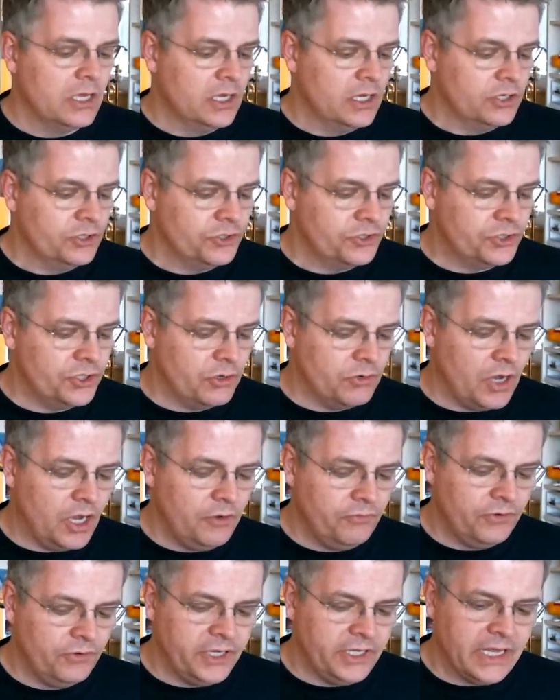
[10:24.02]
So
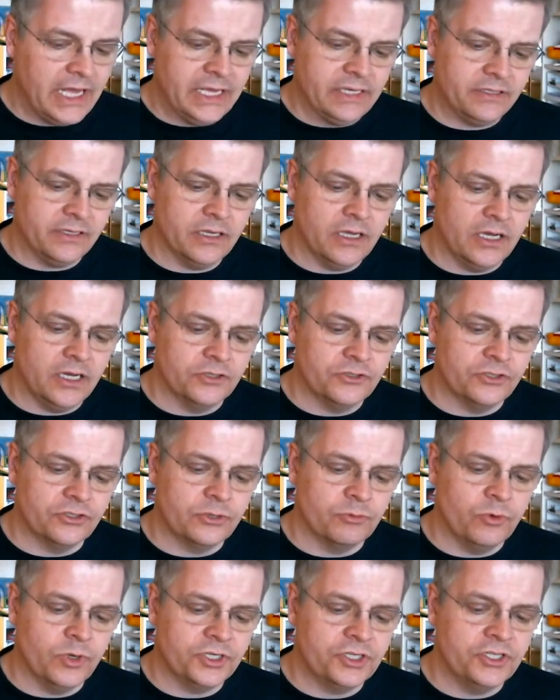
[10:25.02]
hopefully that answers
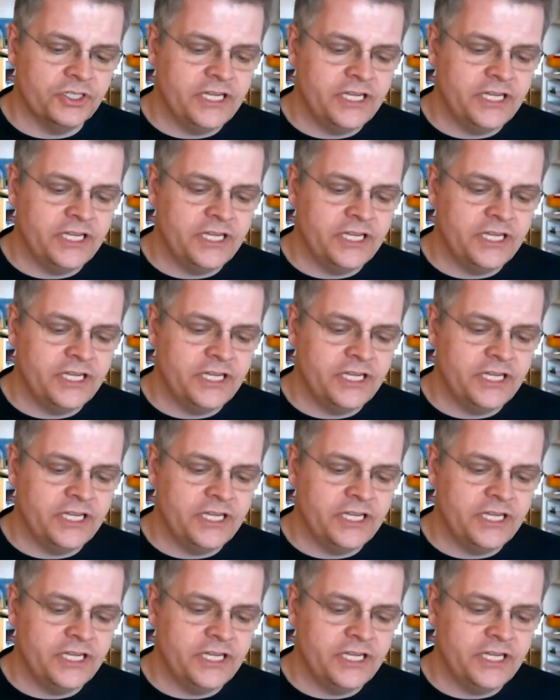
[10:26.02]
some questions.